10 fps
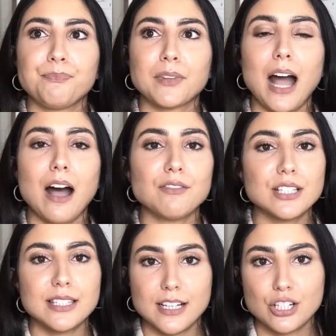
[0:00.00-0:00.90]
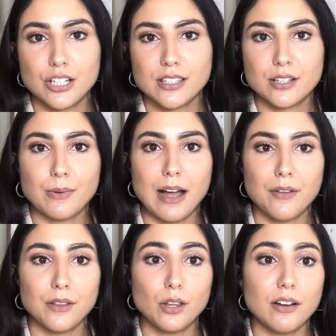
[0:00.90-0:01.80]
conversations around
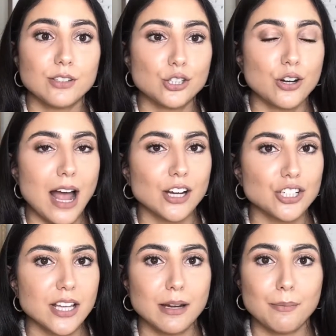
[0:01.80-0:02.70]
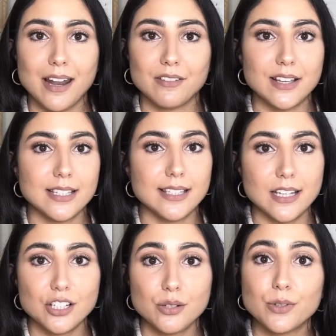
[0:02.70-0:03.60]
the law of attraction and
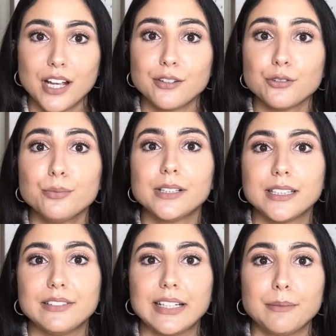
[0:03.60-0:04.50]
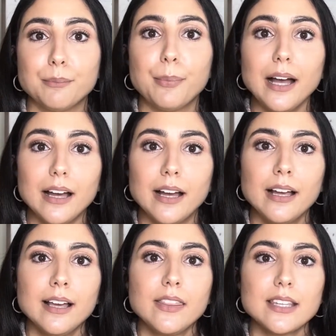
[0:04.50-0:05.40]
manifestation, which I do believe in, but
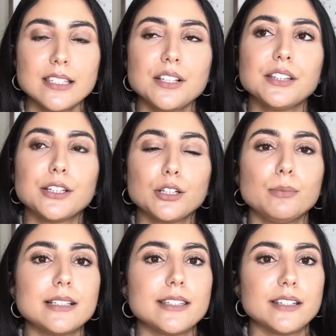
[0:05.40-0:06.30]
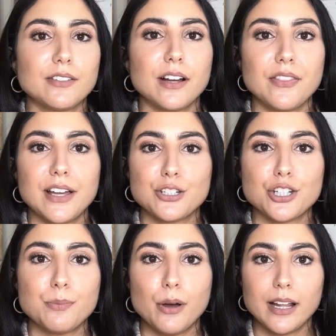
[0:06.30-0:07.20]
this is a little bit different than
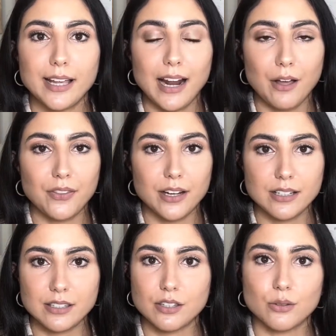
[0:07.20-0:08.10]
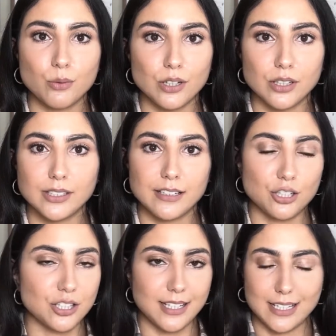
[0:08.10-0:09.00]
just putting it out there into the world and
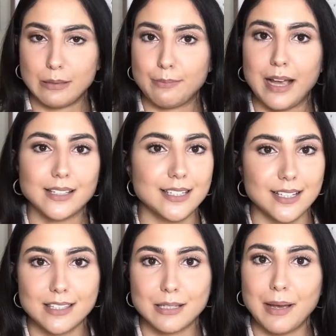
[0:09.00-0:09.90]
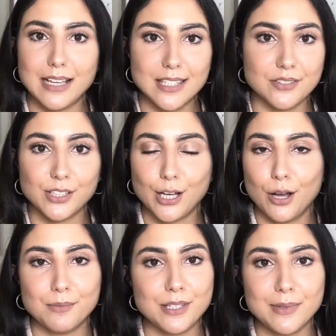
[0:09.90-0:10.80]
just expecting it to passively
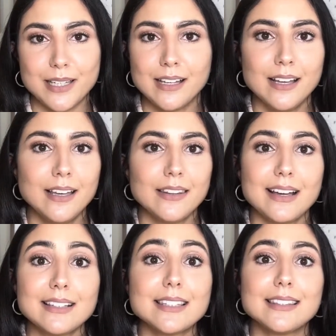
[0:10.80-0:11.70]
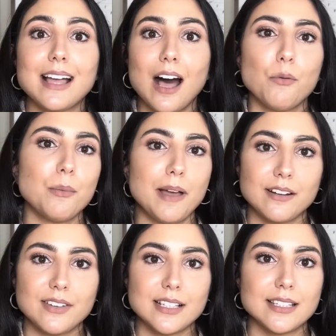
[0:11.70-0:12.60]
come to me. That's not what
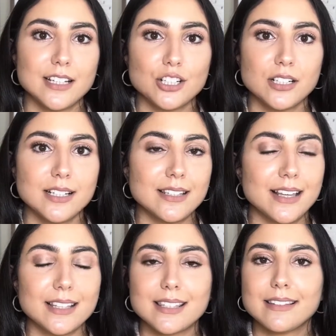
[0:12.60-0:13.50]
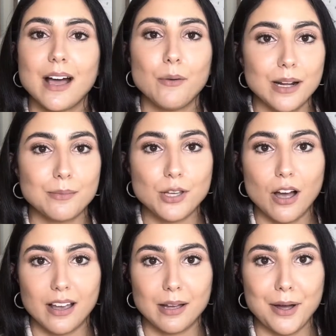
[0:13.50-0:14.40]
manifestation is, and that's not what I'm
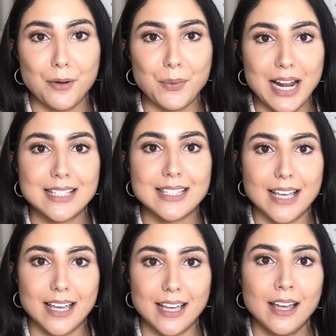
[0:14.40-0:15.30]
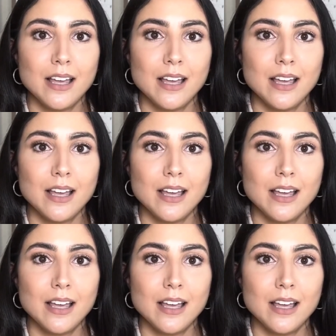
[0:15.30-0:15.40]
talking about when I say